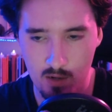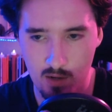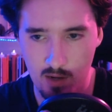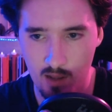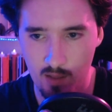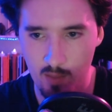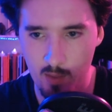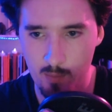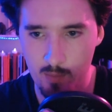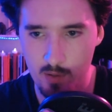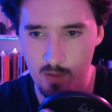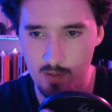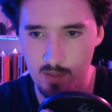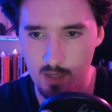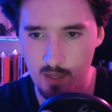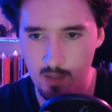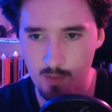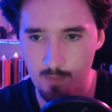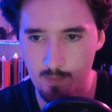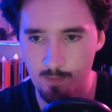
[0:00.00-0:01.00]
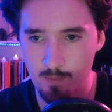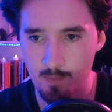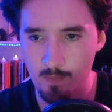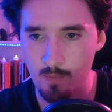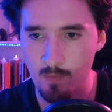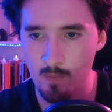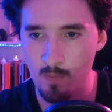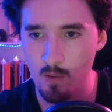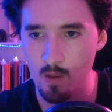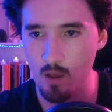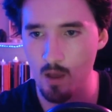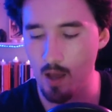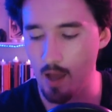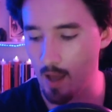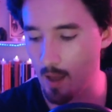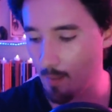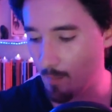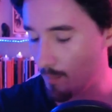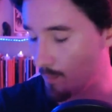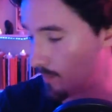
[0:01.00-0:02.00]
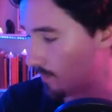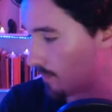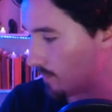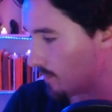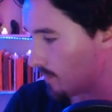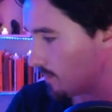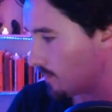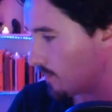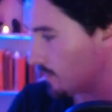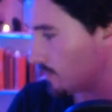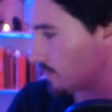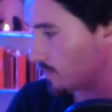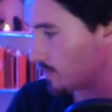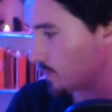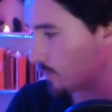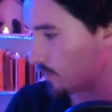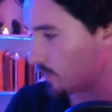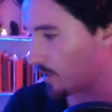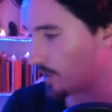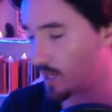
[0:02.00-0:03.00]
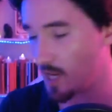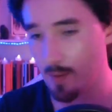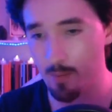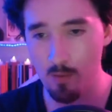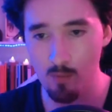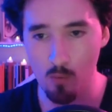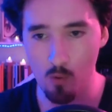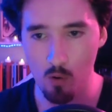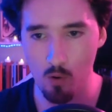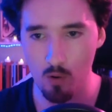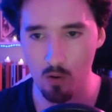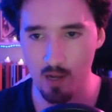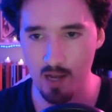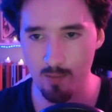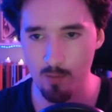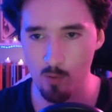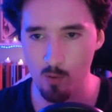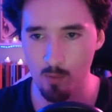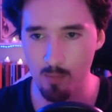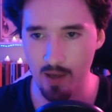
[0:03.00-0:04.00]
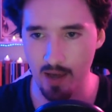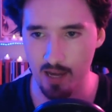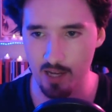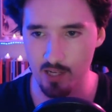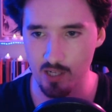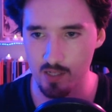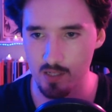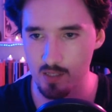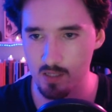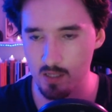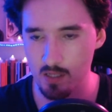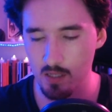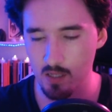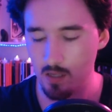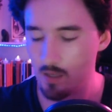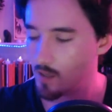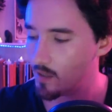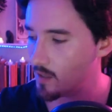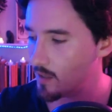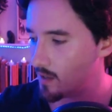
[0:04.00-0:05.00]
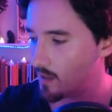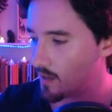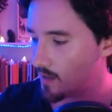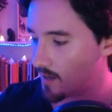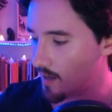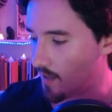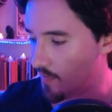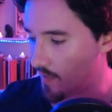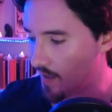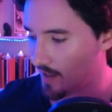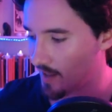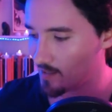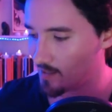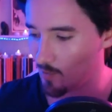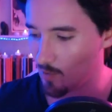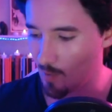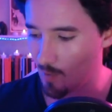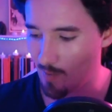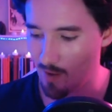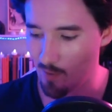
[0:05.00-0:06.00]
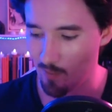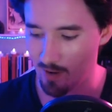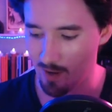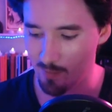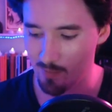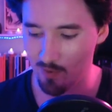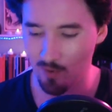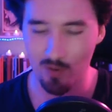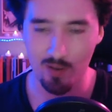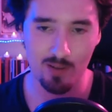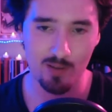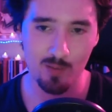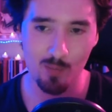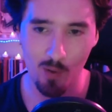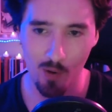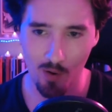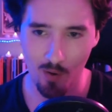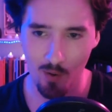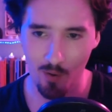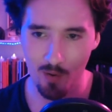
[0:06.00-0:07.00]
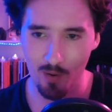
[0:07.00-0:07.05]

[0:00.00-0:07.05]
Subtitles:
the music. So we've got a couple more packages, and then I'll talk about what I'm doing tomorrow.